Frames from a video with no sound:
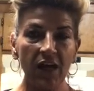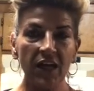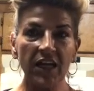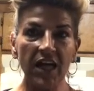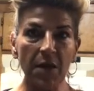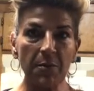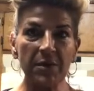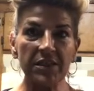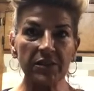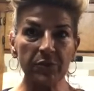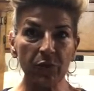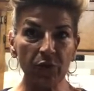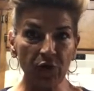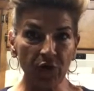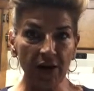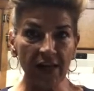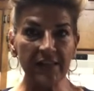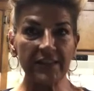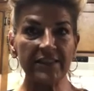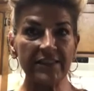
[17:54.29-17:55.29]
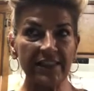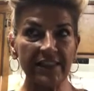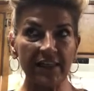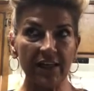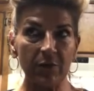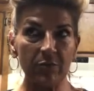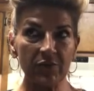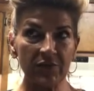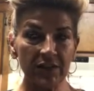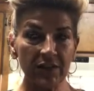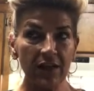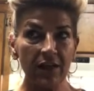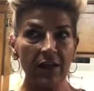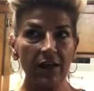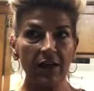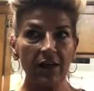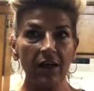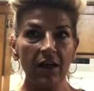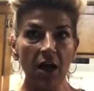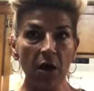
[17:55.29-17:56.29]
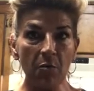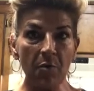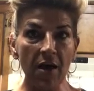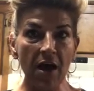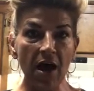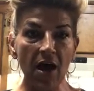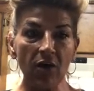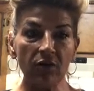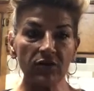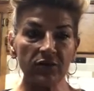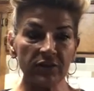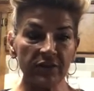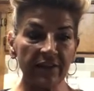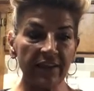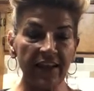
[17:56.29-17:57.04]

gave me some great tips about